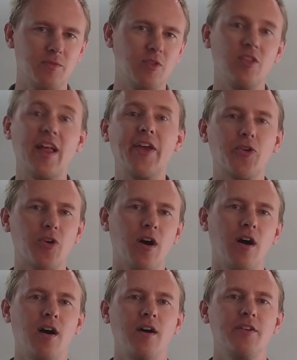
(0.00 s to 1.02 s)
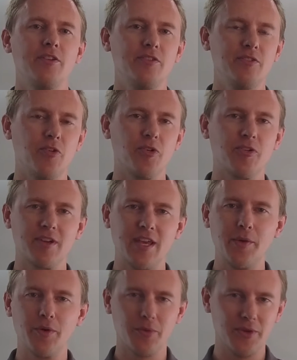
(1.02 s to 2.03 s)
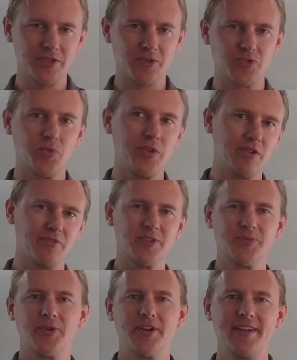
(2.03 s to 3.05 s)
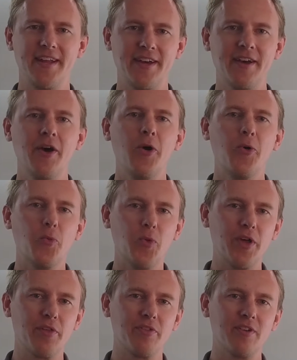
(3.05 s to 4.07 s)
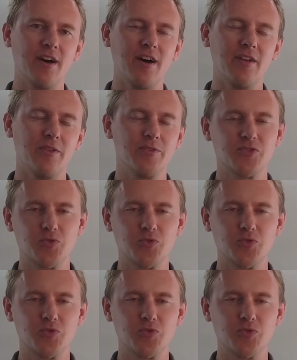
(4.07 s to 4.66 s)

layer on your keyword research with your first-party data with those